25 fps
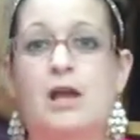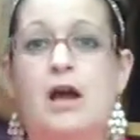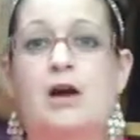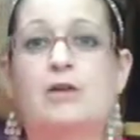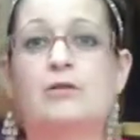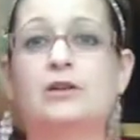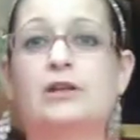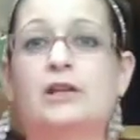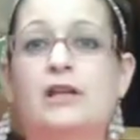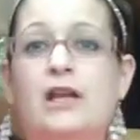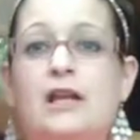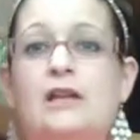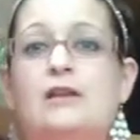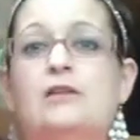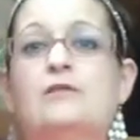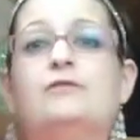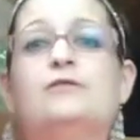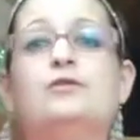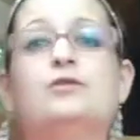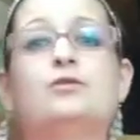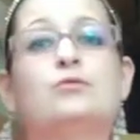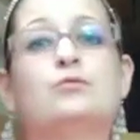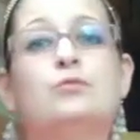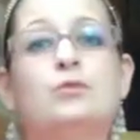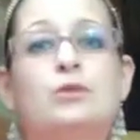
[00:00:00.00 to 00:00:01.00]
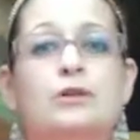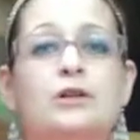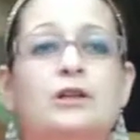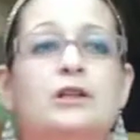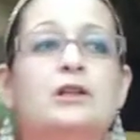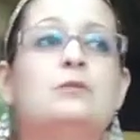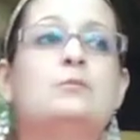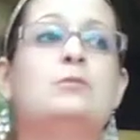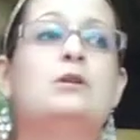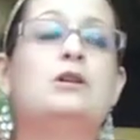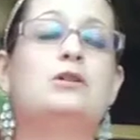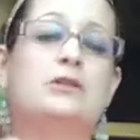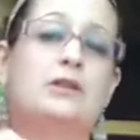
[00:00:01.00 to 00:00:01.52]
Now, again, if you're
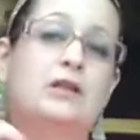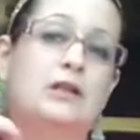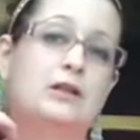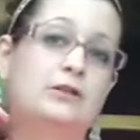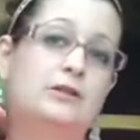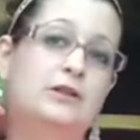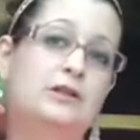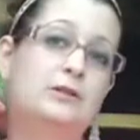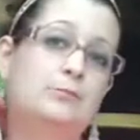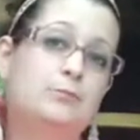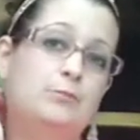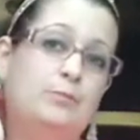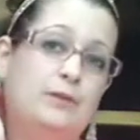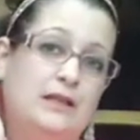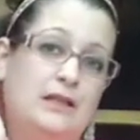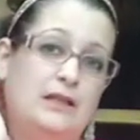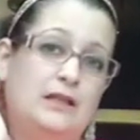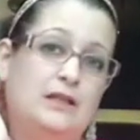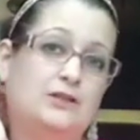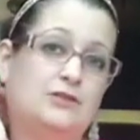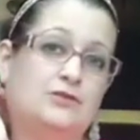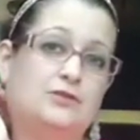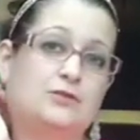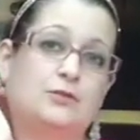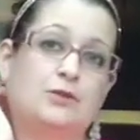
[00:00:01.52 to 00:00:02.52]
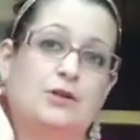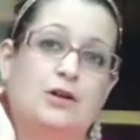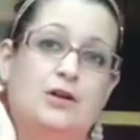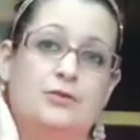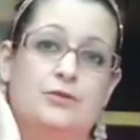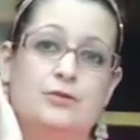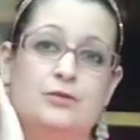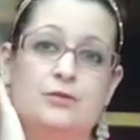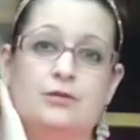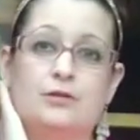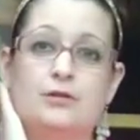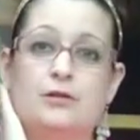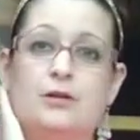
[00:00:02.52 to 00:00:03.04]
worried about killing bees or
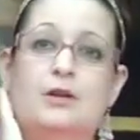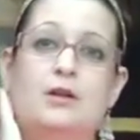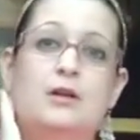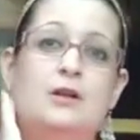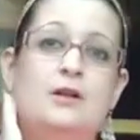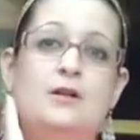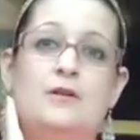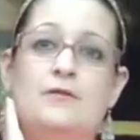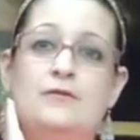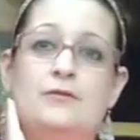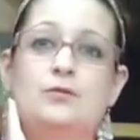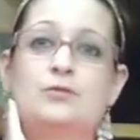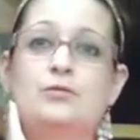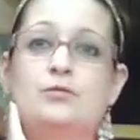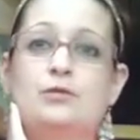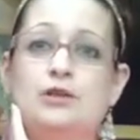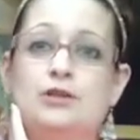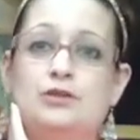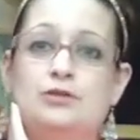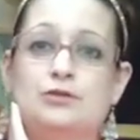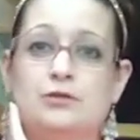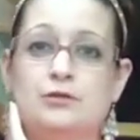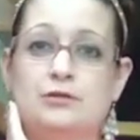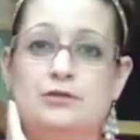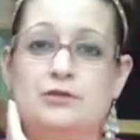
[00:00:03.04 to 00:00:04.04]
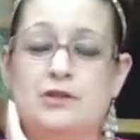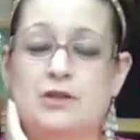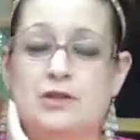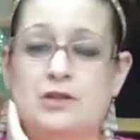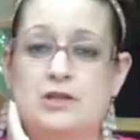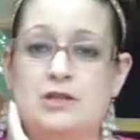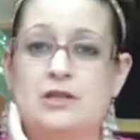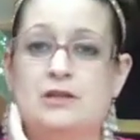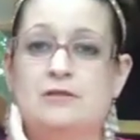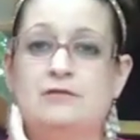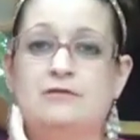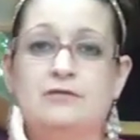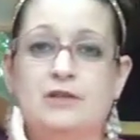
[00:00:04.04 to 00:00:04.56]
other creatures
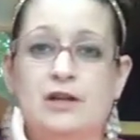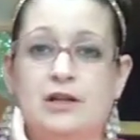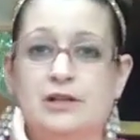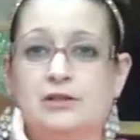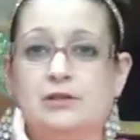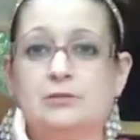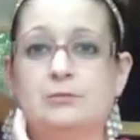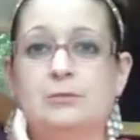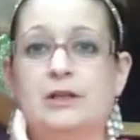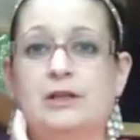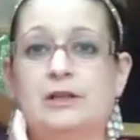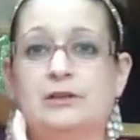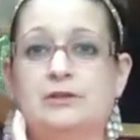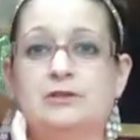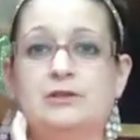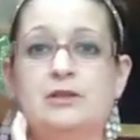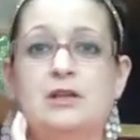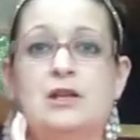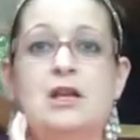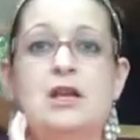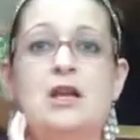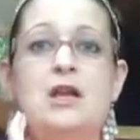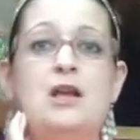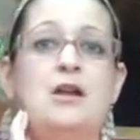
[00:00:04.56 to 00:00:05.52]
in the environment,